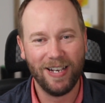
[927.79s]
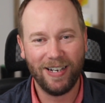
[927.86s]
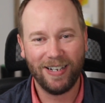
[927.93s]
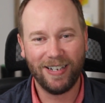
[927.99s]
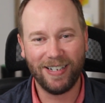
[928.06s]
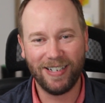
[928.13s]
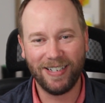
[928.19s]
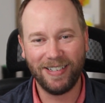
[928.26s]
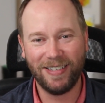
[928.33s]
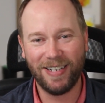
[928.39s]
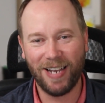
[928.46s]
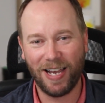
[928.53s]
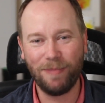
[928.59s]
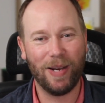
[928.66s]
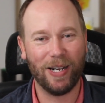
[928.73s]

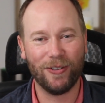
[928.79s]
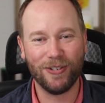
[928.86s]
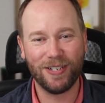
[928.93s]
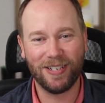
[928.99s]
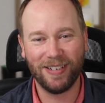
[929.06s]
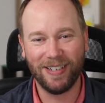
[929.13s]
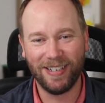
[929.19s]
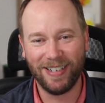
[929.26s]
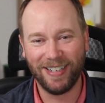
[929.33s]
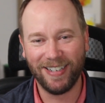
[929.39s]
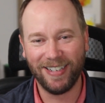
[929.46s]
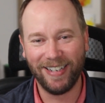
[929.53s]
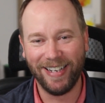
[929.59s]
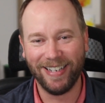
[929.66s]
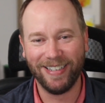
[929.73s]
nightmares,
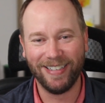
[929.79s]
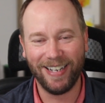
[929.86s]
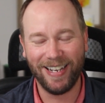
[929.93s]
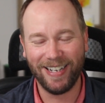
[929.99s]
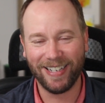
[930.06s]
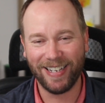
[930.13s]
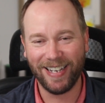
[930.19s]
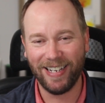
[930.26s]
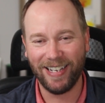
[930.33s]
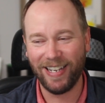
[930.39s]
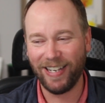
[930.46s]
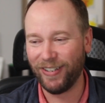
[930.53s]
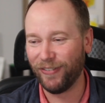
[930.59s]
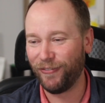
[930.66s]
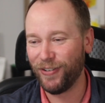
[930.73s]
and again,
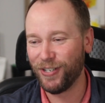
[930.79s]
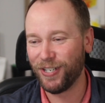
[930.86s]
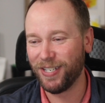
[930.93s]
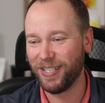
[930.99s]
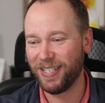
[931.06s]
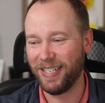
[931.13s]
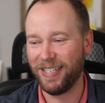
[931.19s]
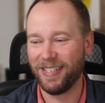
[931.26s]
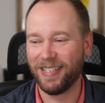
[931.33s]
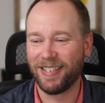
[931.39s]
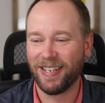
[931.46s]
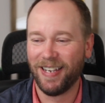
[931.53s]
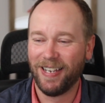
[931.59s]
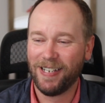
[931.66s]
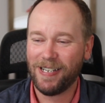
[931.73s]
hidden efficiencies,
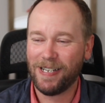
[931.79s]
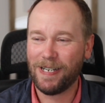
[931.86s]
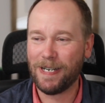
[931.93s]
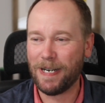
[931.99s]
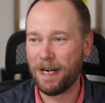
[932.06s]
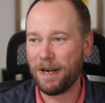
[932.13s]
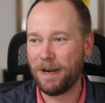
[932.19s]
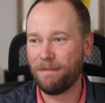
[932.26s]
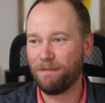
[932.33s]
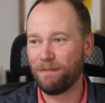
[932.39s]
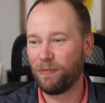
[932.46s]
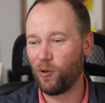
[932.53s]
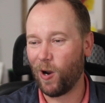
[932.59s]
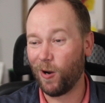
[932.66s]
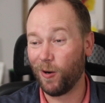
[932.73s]

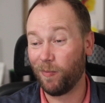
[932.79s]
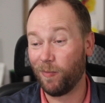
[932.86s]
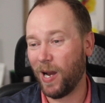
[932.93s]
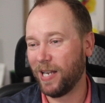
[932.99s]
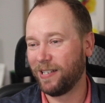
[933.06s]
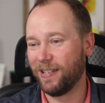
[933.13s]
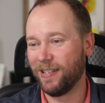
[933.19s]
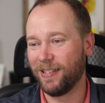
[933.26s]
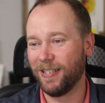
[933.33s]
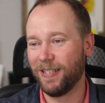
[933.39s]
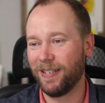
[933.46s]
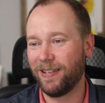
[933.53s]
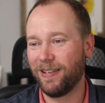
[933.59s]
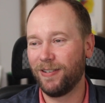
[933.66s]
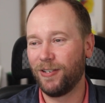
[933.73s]
throughout
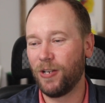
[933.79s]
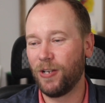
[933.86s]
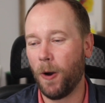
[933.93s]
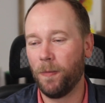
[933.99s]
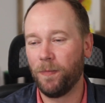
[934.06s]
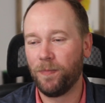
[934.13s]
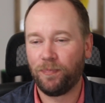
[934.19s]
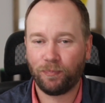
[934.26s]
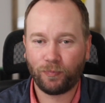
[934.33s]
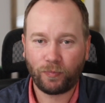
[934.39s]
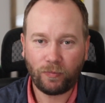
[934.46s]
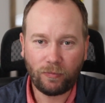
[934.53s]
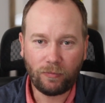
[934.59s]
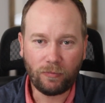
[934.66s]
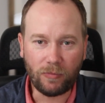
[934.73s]
processes. So,
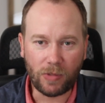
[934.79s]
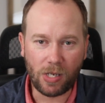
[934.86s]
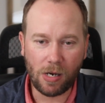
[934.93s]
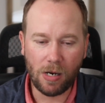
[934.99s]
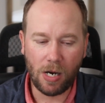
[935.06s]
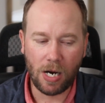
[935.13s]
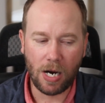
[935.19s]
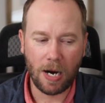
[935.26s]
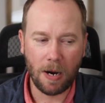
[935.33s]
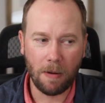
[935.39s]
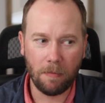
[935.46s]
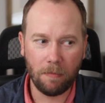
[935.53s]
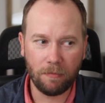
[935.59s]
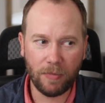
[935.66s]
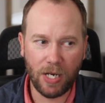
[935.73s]

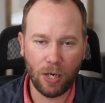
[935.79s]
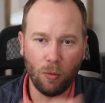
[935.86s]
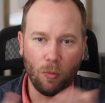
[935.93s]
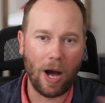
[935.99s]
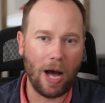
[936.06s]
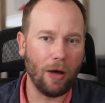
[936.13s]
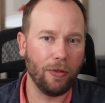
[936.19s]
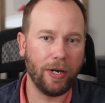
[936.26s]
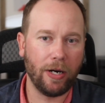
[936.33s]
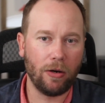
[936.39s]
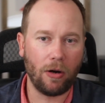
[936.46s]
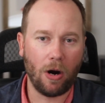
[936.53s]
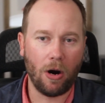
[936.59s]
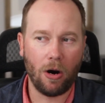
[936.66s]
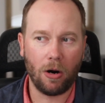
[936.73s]
while
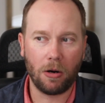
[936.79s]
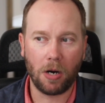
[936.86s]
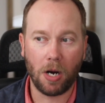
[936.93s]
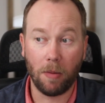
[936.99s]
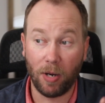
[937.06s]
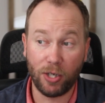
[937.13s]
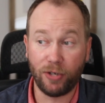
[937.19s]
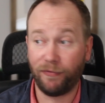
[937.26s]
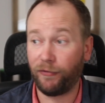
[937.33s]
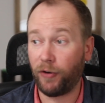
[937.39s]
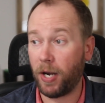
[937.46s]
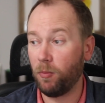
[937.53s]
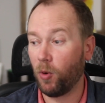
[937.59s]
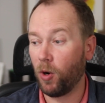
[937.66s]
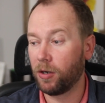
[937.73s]
there are a bunch of
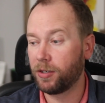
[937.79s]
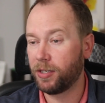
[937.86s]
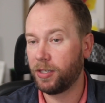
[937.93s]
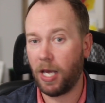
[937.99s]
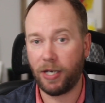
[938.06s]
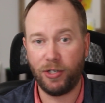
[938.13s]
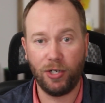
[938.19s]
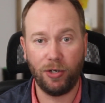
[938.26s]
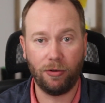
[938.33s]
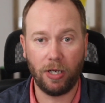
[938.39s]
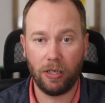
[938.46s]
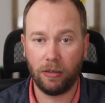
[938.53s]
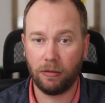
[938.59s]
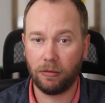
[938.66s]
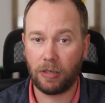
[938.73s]
frameworks that you
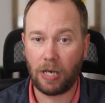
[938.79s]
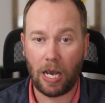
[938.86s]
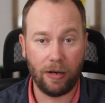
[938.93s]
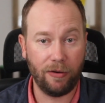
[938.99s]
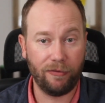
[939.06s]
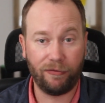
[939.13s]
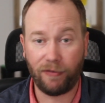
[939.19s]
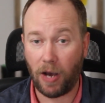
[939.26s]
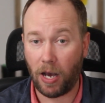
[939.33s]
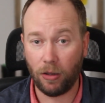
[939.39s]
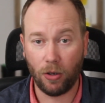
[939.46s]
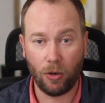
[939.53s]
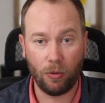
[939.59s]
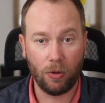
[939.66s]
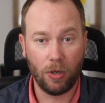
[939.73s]
can kind of
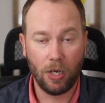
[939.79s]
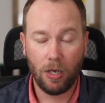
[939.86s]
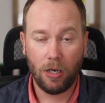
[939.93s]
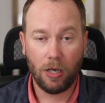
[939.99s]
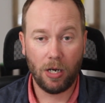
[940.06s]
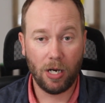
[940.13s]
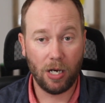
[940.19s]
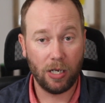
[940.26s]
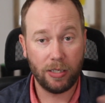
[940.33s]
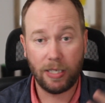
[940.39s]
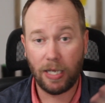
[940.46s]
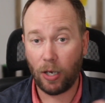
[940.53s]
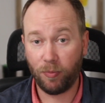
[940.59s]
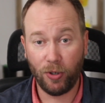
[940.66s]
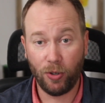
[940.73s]
follow, to
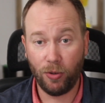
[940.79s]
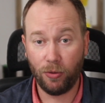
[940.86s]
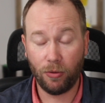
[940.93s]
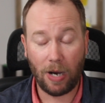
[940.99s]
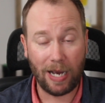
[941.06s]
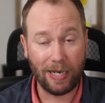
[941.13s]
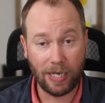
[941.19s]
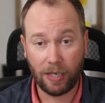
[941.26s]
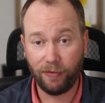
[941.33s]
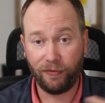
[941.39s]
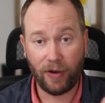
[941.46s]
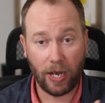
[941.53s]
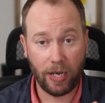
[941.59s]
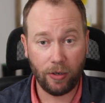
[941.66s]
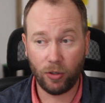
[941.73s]
help you
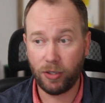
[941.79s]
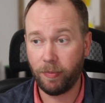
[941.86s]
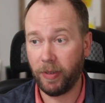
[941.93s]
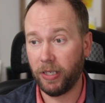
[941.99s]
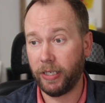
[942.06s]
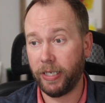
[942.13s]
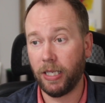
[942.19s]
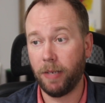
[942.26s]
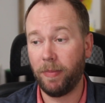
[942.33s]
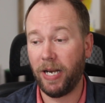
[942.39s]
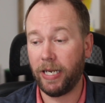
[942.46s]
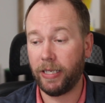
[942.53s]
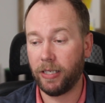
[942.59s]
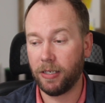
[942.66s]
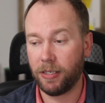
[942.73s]
identify and ultimately
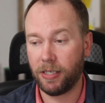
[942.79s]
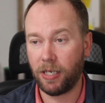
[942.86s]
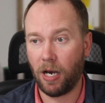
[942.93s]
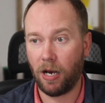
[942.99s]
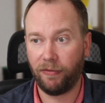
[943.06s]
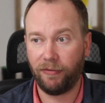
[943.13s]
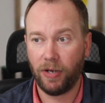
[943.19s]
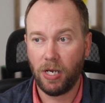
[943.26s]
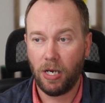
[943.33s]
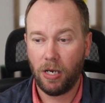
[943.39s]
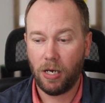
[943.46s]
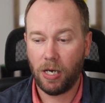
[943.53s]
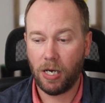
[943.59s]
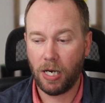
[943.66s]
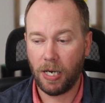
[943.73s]
eliminate this stuff,
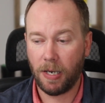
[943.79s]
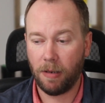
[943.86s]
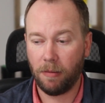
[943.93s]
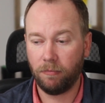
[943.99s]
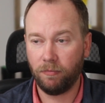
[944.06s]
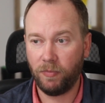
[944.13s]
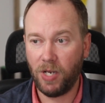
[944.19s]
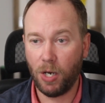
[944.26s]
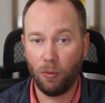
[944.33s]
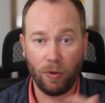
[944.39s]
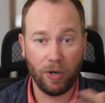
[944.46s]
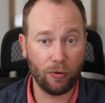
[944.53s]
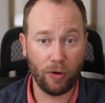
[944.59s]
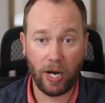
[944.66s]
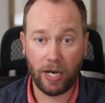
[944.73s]

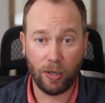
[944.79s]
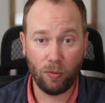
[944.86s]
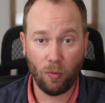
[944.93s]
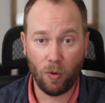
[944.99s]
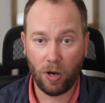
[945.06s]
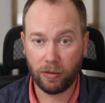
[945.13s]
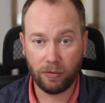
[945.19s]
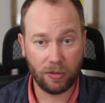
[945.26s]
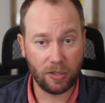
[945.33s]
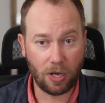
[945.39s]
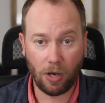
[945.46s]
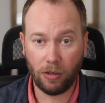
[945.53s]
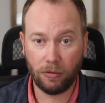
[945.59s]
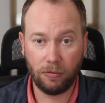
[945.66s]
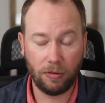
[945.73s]
we created one. It's
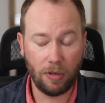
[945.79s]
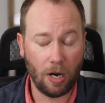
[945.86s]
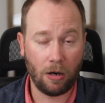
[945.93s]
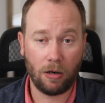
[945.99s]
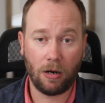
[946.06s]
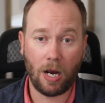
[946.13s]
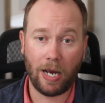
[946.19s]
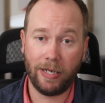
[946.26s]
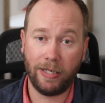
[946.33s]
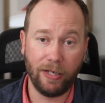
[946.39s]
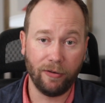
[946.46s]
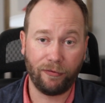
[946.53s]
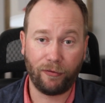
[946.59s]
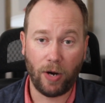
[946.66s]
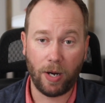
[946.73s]
called our
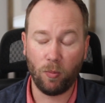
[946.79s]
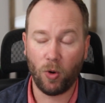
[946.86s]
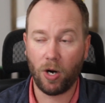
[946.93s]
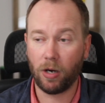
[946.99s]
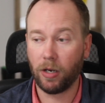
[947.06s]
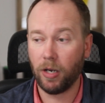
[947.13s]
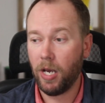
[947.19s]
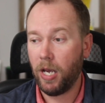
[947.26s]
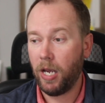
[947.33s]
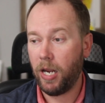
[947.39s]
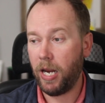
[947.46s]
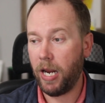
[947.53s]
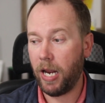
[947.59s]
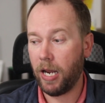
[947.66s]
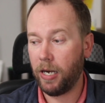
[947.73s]
ideal framework.
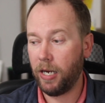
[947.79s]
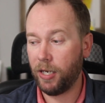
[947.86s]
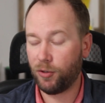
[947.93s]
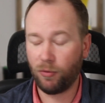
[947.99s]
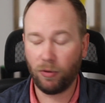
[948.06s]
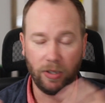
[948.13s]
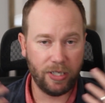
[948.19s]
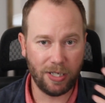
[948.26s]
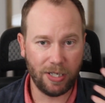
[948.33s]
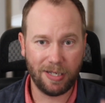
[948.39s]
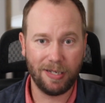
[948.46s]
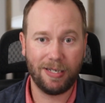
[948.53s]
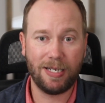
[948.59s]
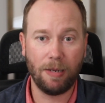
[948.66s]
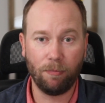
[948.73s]
And it's really just
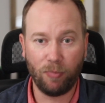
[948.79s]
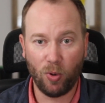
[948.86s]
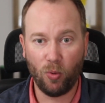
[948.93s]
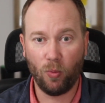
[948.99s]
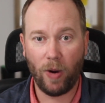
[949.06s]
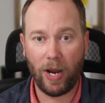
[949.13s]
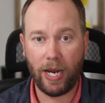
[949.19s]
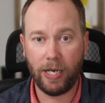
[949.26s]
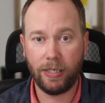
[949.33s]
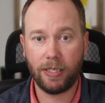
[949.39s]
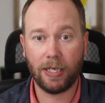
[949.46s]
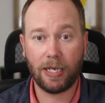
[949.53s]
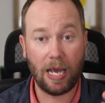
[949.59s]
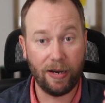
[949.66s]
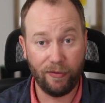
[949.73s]
a simple way
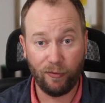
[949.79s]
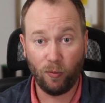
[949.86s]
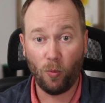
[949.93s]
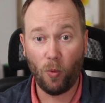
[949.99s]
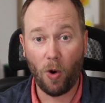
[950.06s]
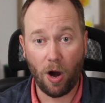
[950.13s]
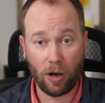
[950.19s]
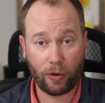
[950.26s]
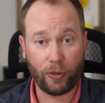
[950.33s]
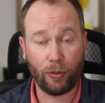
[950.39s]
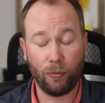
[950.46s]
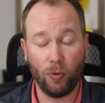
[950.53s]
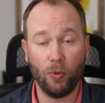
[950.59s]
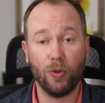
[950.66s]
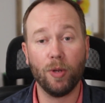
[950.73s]
to kind of walk
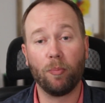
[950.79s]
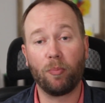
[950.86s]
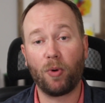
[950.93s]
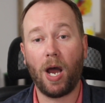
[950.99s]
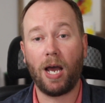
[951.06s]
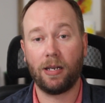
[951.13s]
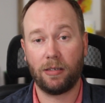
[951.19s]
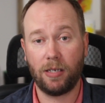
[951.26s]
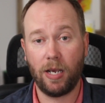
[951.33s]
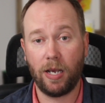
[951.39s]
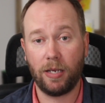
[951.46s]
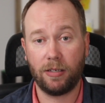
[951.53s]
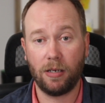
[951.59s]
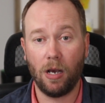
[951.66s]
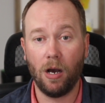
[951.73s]
through the
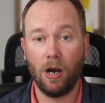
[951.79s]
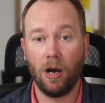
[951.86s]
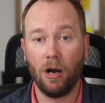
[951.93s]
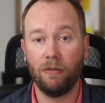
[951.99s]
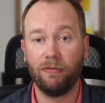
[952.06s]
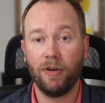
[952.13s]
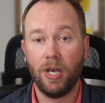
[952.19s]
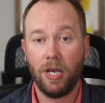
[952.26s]
process of,